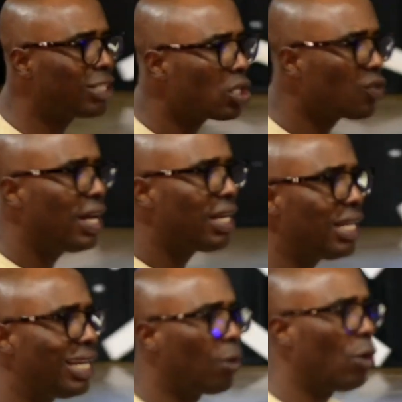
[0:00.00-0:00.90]
I just found
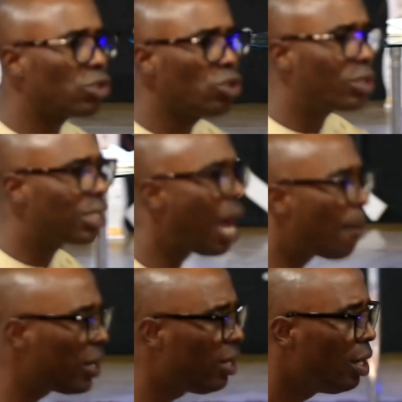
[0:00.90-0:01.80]
out that I was not
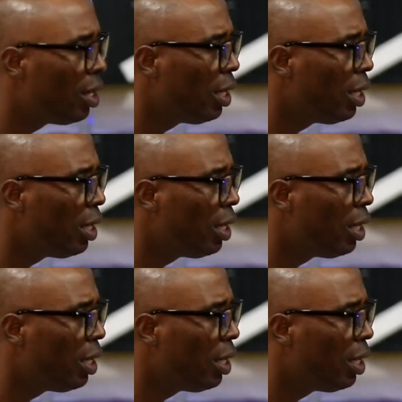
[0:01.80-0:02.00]
happy.